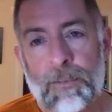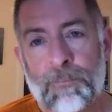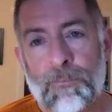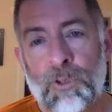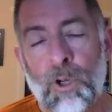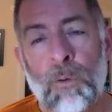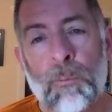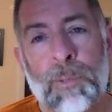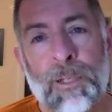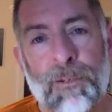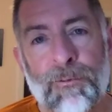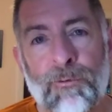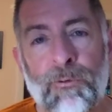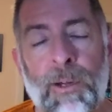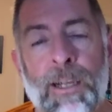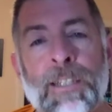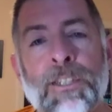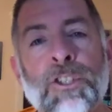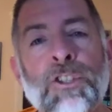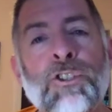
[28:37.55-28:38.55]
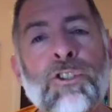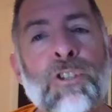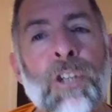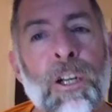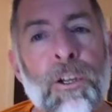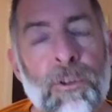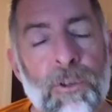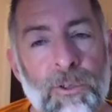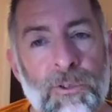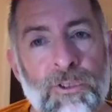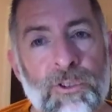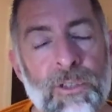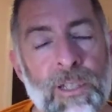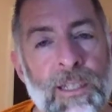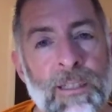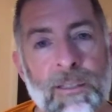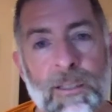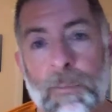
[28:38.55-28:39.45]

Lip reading: Don't be afraid to share those things